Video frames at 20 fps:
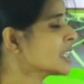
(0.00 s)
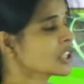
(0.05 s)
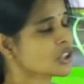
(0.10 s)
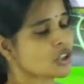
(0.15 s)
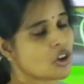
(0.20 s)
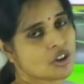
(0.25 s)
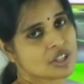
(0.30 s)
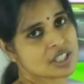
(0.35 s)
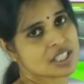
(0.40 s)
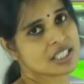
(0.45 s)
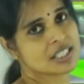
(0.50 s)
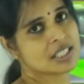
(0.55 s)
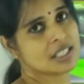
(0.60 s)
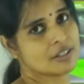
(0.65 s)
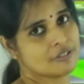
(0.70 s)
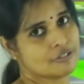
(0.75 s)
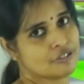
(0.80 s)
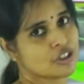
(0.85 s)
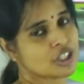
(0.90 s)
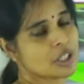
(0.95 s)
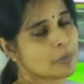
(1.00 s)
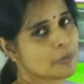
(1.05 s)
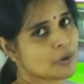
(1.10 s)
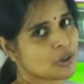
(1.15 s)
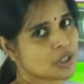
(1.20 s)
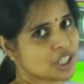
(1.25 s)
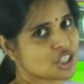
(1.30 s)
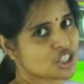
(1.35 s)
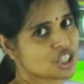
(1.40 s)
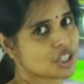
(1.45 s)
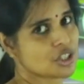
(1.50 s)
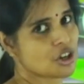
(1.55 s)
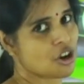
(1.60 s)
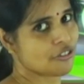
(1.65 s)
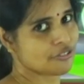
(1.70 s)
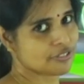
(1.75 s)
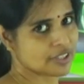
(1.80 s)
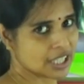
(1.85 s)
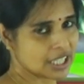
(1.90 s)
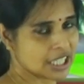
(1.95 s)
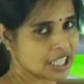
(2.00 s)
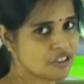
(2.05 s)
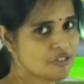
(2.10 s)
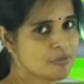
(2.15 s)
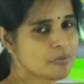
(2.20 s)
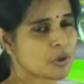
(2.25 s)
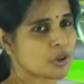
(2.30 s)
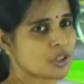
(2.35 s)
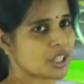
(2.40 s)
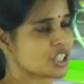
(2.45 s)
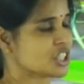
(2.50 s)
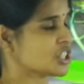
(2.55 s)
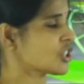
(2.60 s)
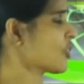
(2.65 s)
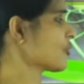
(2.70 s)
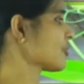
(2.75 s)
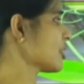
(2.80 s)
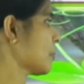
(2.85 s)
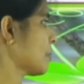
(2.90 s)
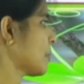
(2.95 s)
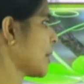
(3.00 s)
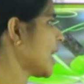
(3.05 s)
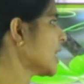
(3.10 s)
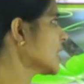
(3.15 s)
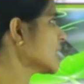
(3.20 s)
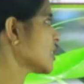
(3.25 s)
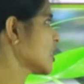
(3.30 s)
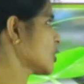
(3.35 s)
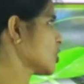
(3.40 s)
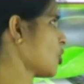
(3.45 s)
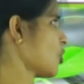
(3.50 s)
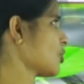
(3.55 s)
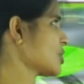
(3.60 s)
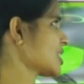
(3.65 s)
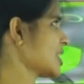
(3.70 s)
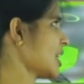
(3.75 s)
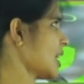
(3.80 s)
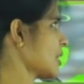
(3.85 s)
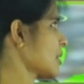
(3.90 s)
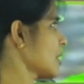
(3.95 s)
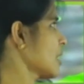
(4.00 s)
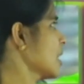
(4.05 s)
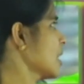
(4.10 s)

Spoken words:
the thorns, for the protection of the leaf, protection of the plant, the thorns are